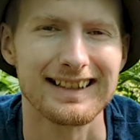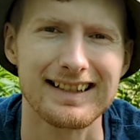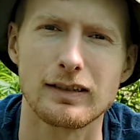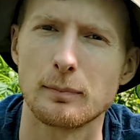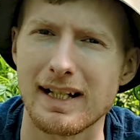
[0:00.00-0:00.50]
a
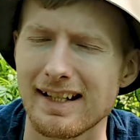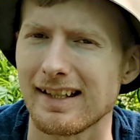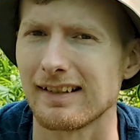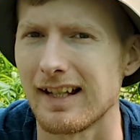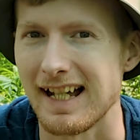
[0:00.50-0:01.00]
little bit
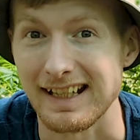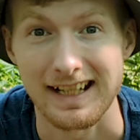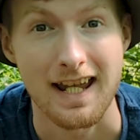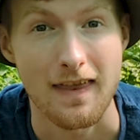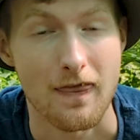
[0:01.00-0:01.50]

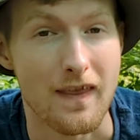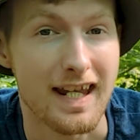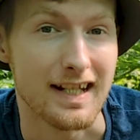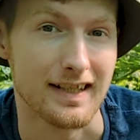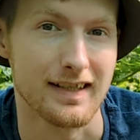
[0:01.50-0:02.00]
like
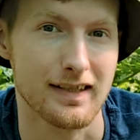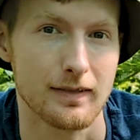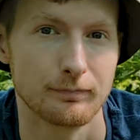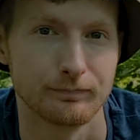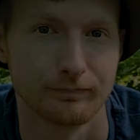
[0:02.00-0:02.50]
this.